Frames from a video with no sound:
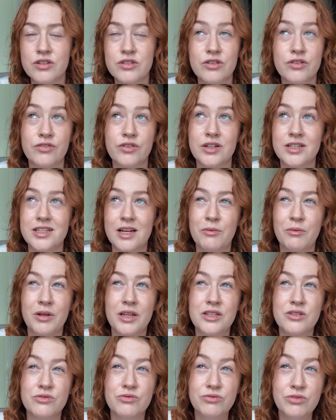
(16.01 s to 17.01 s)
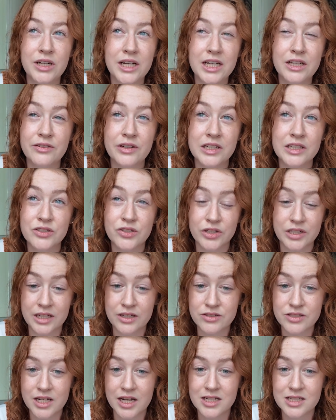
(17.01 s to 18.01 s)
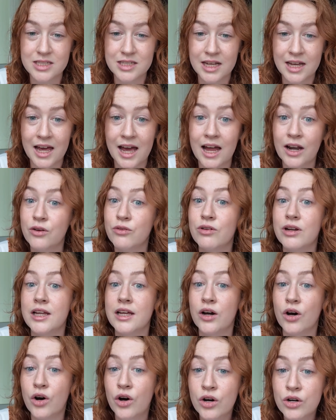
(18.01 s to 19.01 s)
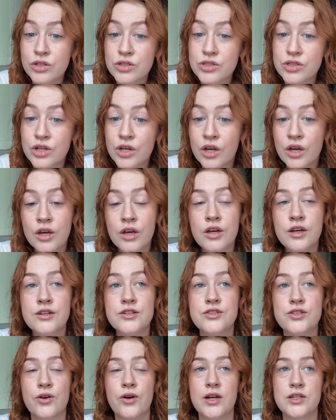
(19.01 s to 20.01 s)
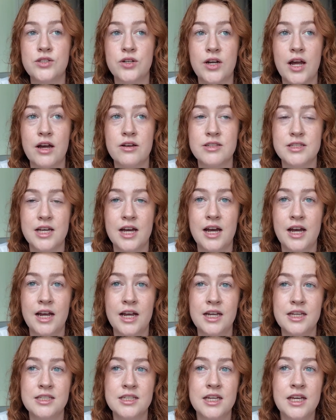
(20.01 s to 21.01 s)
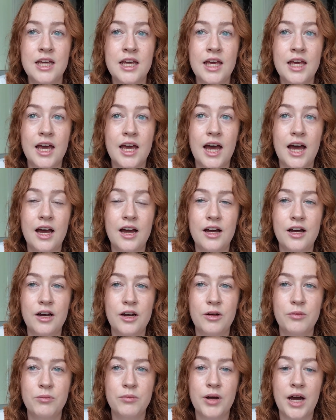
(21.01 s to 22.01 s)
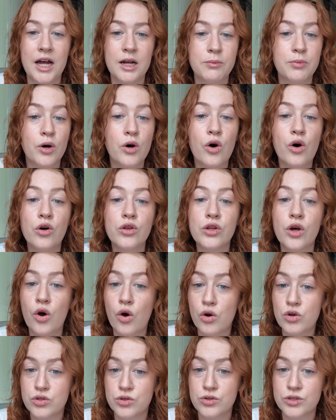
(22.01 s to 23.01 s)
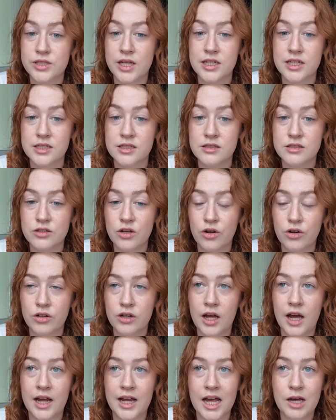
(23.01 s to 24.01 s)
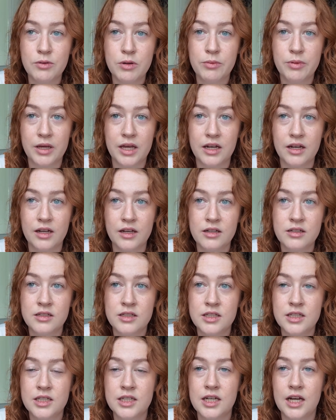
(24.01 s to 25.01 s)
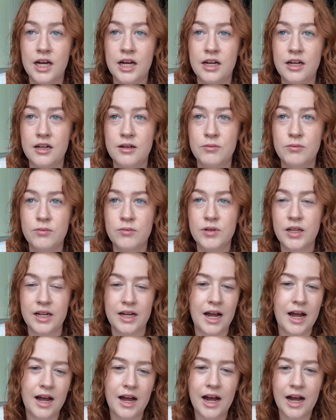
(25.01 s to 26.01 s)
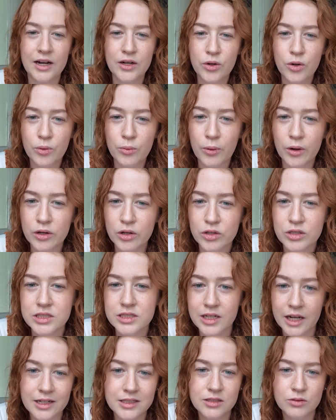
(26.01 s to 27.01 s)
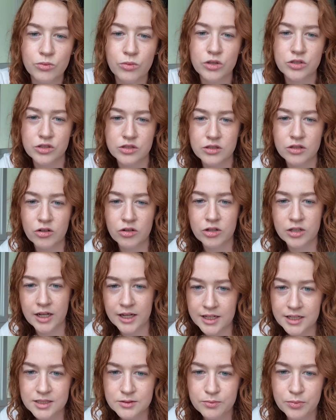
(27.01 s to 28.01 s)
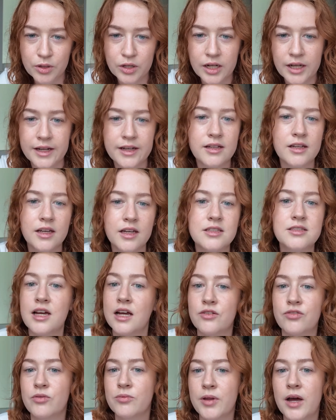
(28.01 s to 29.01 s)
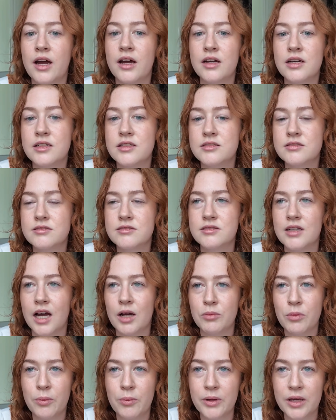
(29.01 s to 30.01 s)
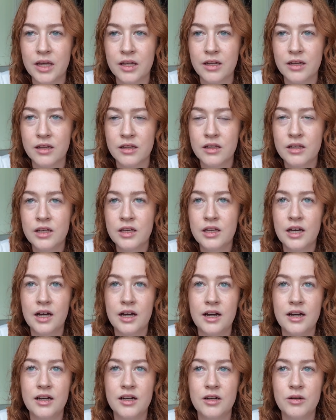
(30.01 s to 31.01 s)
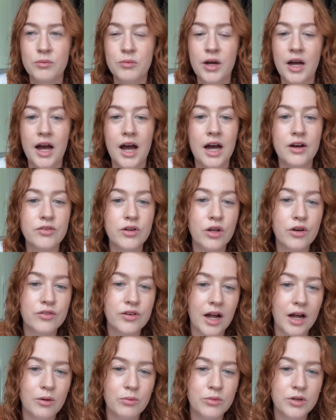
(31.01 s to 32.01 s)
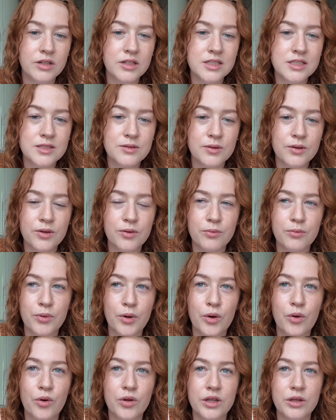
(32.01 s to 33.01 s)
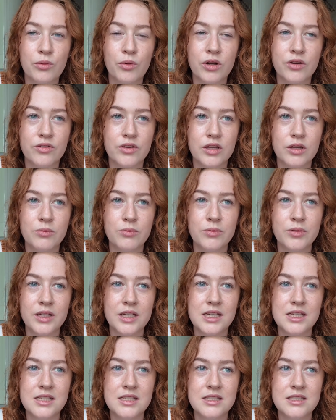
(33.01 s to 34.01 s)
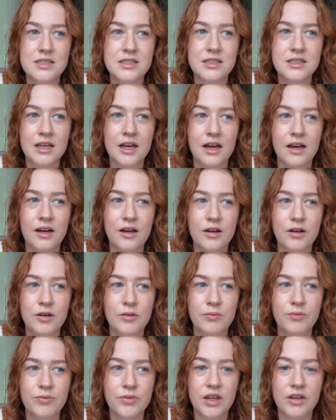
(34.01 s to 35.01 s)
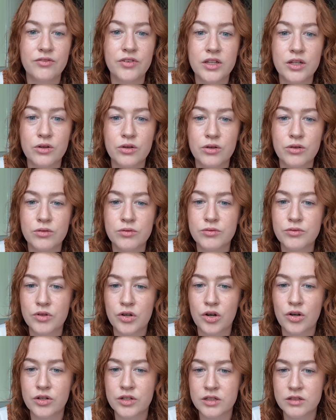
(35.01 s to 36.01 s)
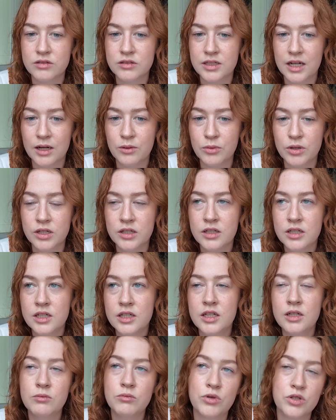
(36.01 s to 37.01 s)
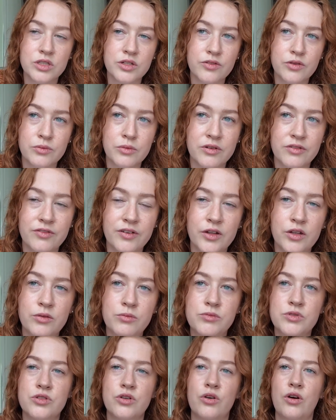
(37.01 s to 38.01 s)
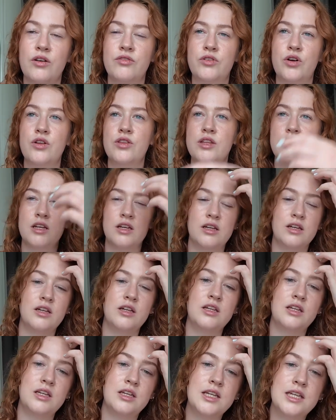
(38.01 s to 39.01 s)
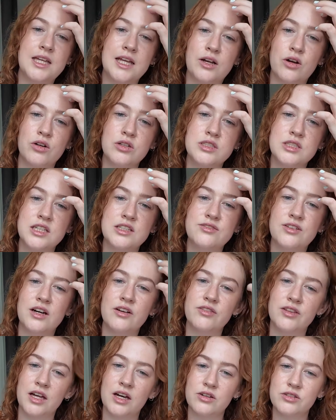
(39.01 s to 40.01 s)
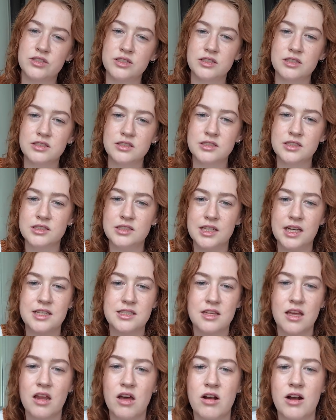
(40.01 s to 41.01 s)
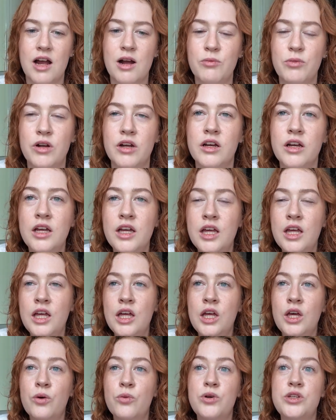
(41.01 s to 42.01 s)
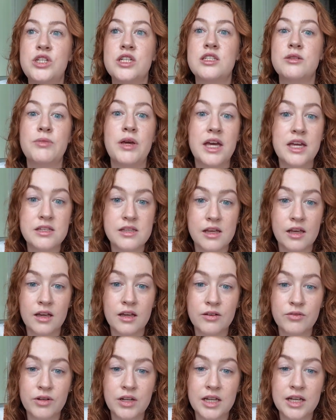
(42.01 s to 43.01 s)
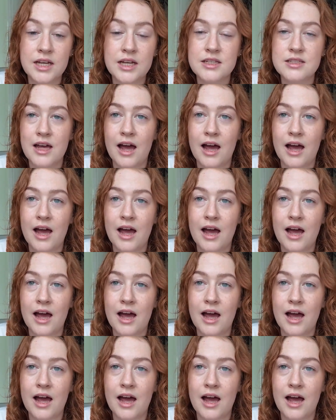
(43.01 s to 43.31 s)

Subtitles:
So for example, it's really sunny outside today and really hot. So I took it outside and I put all the auto settings on. I am a beginner. I know what looks nice and what doesn't look nice, but aside from that, I'm a beginner. I have a lot of cameras, but only one of them is a video recording camera. Most of them are film. So I've got the Nikon D5000 DSLR camera, which is amazing. It really is.